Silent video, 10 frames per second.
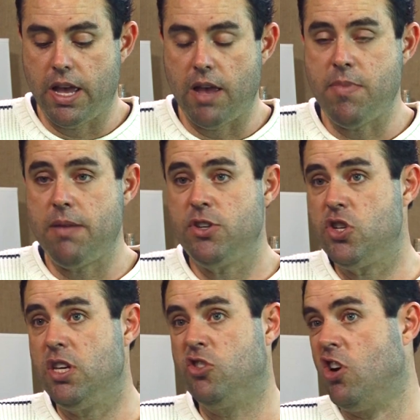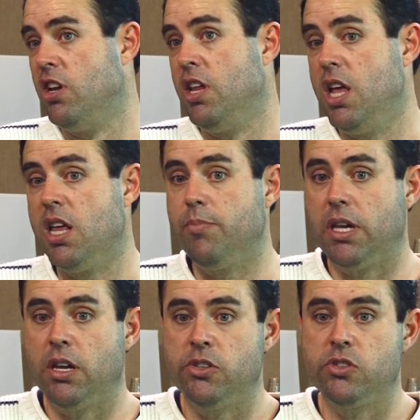And maybe she started hitting
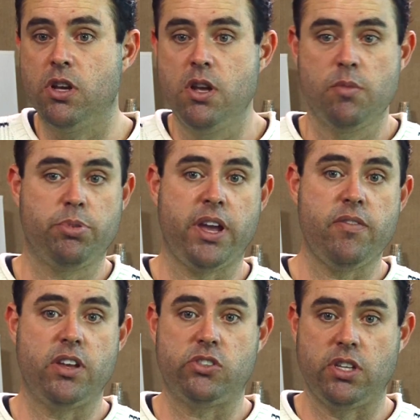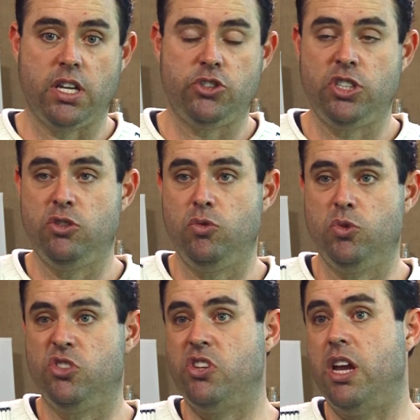because Previously, she
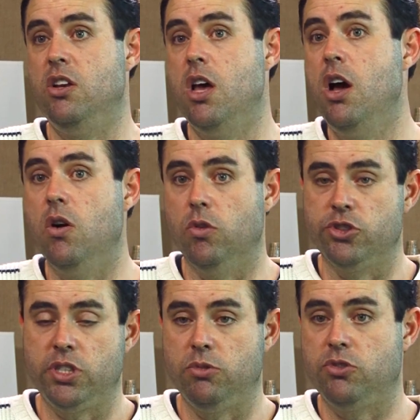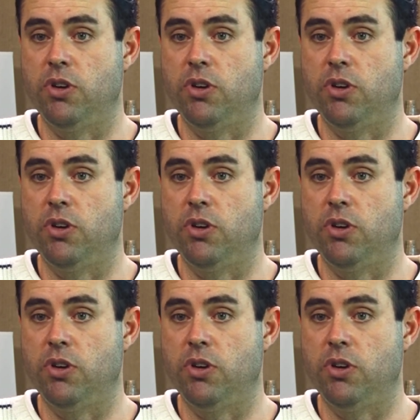would say no, or she would